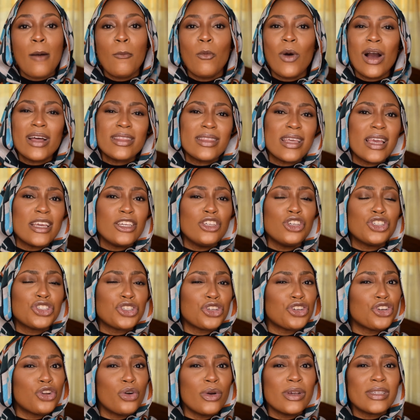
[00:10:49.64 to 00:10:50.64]
One thing you
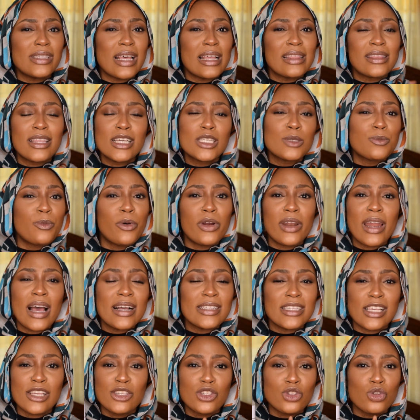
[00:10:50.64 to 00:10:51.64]
should know is that this
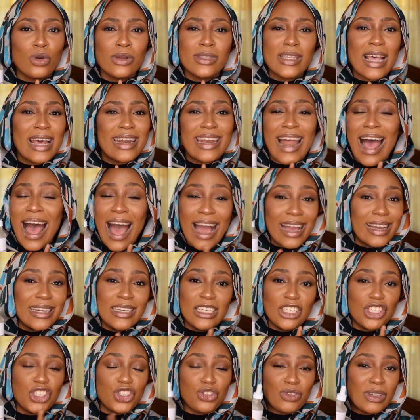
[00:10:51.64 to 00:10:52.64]
product is not an
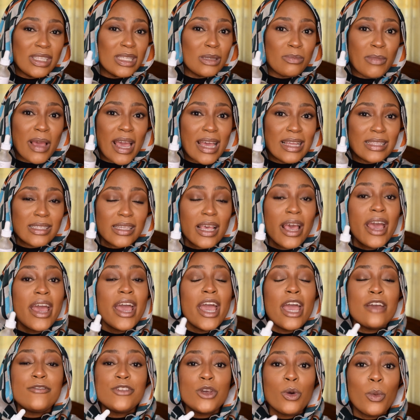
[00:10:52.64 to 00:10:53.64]
acne treatment.
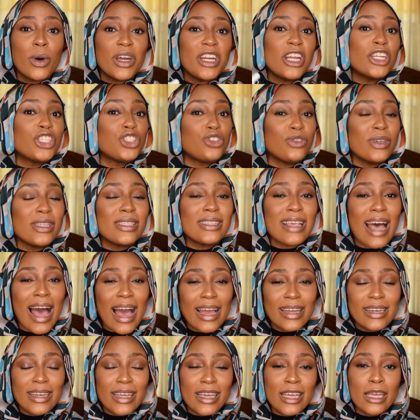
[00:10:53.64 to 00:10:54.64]
If you want to treat
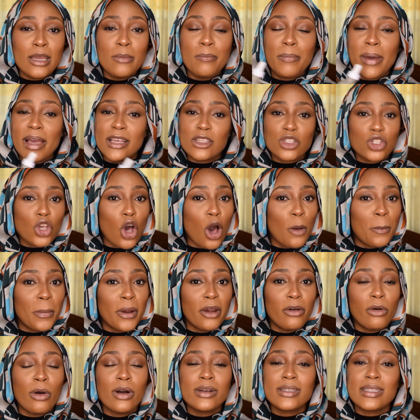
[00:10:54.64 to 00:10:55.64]
acne, benzoyl
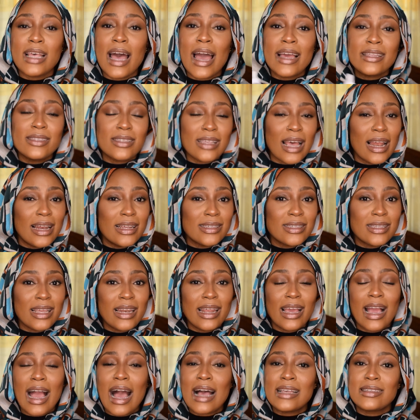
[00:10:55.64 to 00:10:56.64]
peroxide,
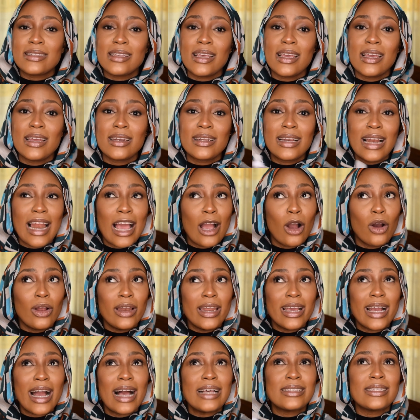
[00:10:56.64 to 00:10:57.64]
salicylic acid,
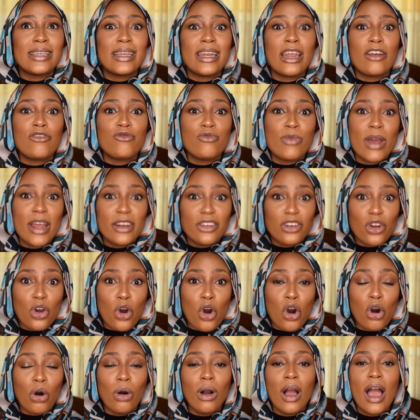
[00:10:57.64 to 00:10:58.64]
glycolic acid, and
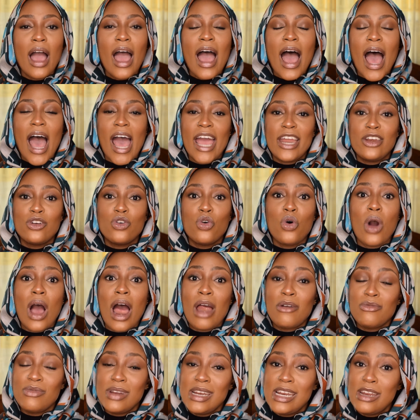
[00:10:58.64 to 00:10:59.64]
retinol, I know
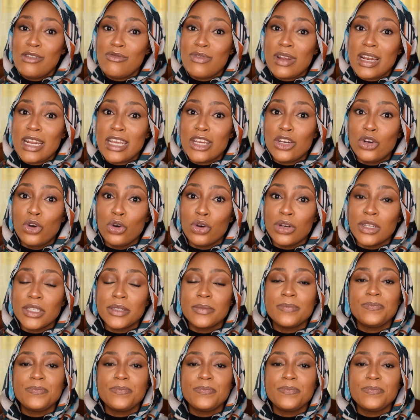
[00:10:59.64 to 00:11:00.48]
are really, really good